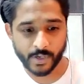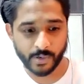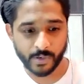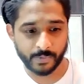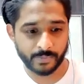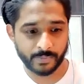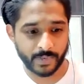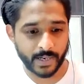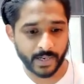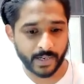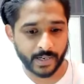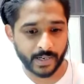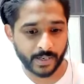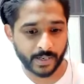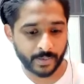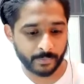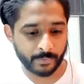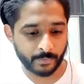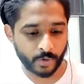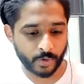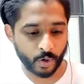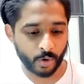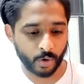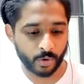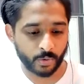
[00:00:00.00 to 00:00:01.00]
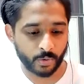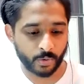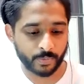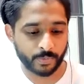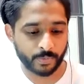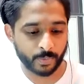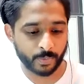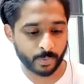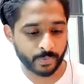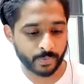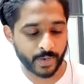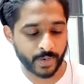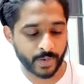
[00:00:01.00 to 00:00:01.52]
letting him go
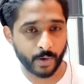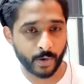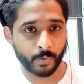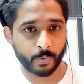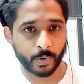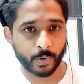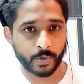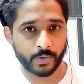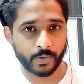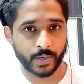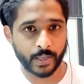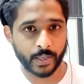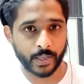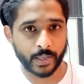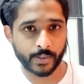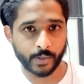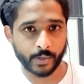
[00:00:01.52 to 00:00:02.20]
now would we